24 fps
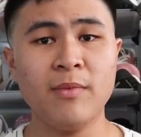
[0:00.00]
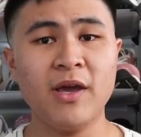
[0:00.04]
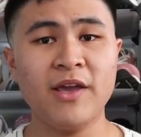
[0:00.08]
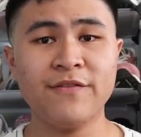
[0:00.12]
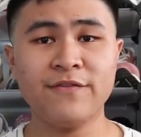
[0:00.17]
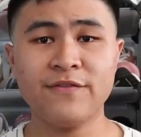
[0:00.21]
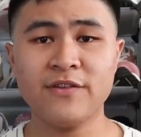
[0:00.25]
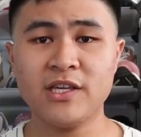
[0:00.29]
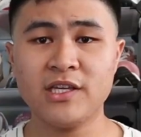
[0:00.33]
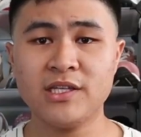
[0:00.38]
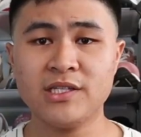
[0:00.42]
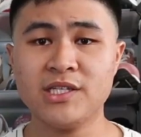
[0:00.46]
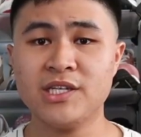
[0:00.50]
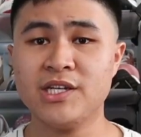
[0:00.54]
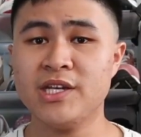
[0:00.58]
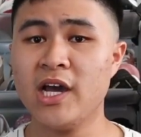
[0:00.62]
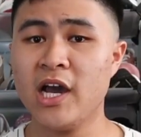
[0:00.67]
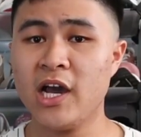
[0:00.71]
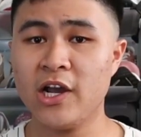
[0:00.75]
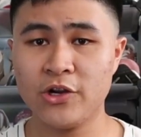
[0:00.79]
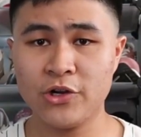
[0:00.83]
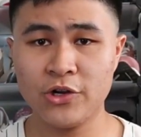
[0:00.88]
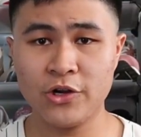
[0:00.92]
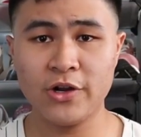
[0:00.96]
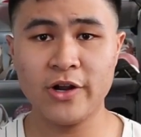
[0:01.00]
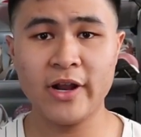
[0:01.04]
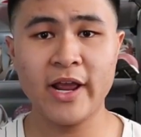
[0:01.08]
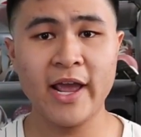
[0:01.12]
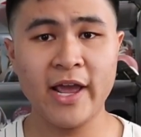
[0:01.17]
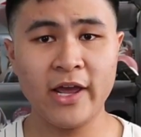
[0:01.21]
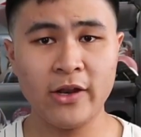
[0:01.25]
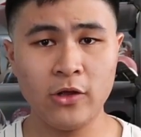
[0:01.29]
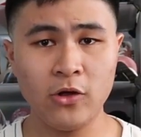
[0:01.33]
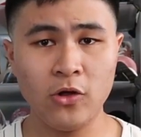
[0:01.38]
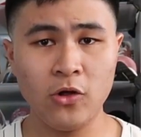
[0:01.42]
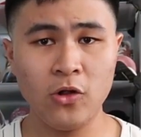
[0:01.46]
my feet did not hurt
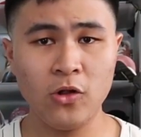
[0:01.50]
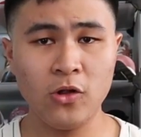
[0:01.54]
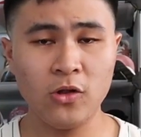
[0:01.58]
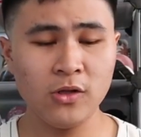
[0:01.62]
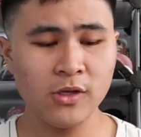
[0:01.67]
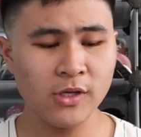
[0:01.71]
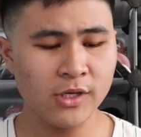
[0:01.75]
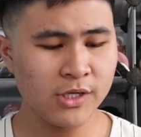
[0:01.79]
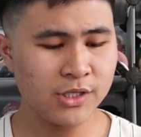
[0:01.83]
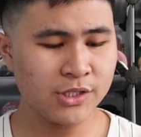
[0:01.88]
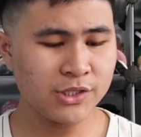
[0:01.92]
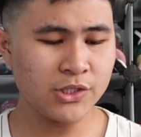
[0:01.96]
at all